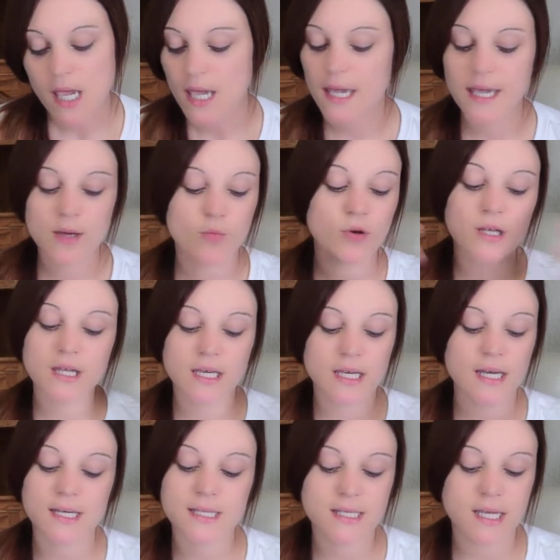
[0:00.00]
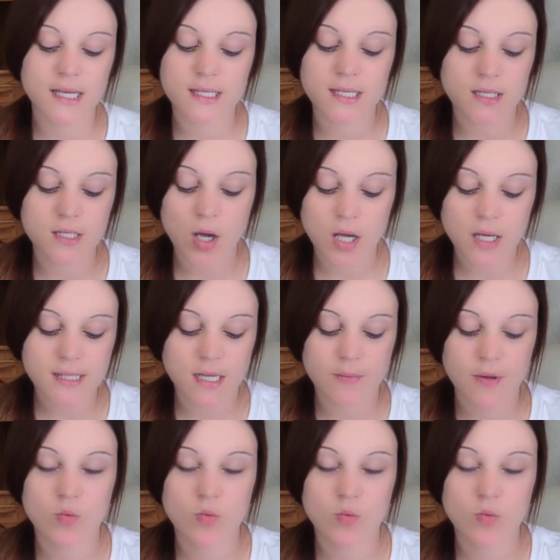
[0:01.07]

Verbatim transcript: It really is. It's a toss-up on